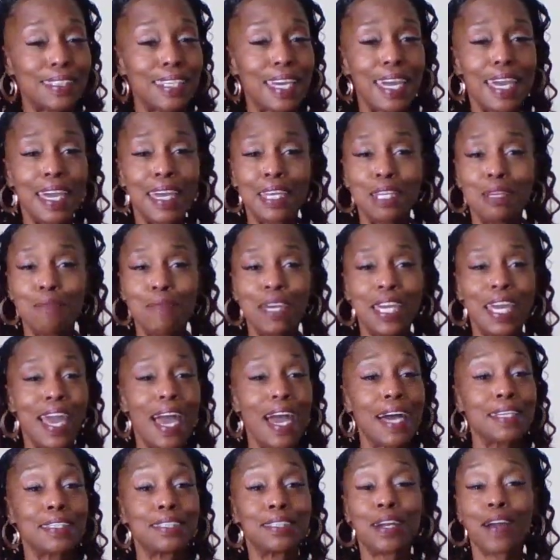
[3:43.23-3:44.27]
The enemy
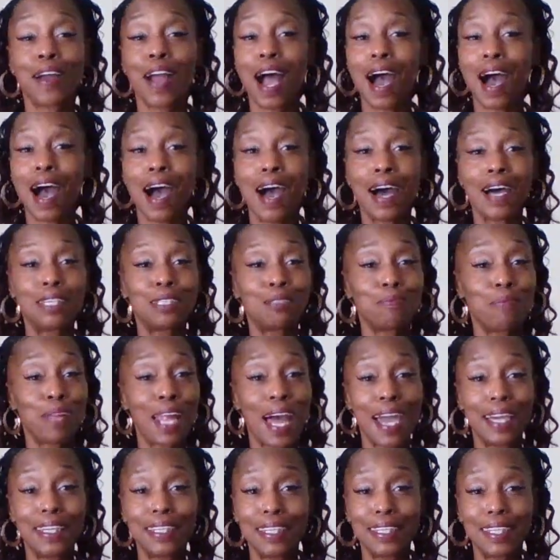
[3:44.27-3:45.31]
has their eyes
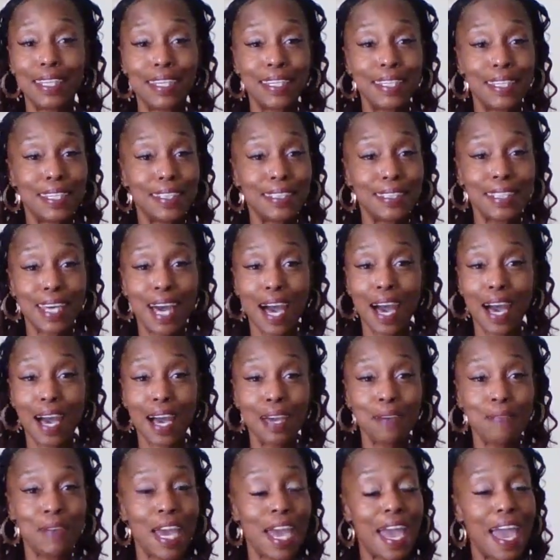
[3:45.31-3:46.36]
blinded in this
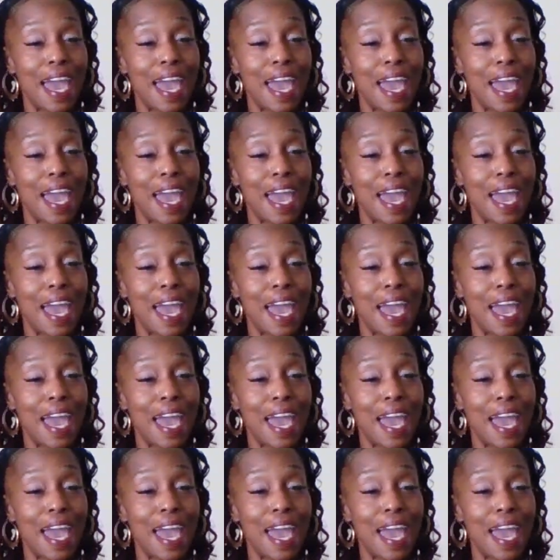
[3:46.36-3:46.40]
time,